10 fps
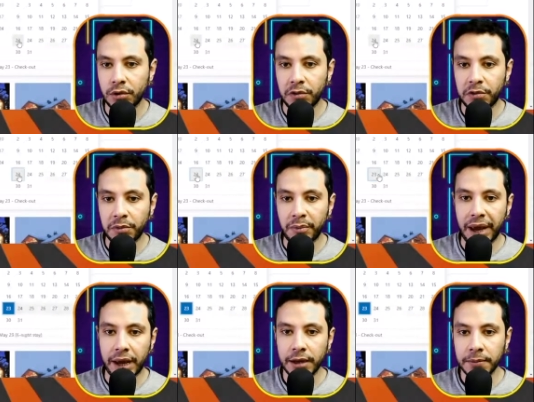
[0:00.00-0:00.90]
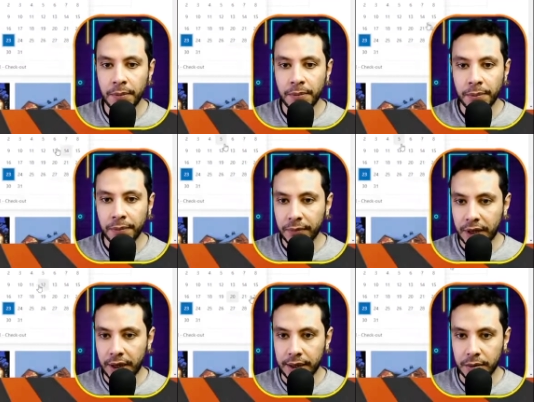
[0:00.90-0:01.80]
of May,
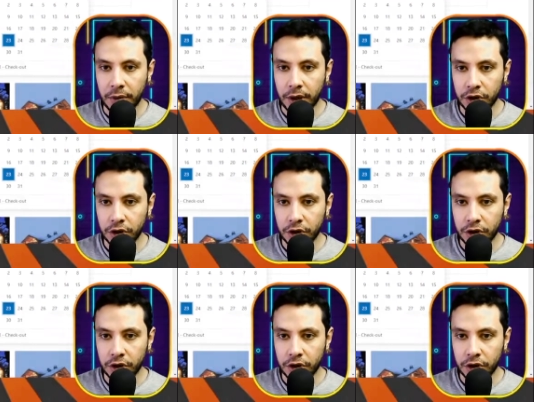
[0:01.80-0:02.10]
and my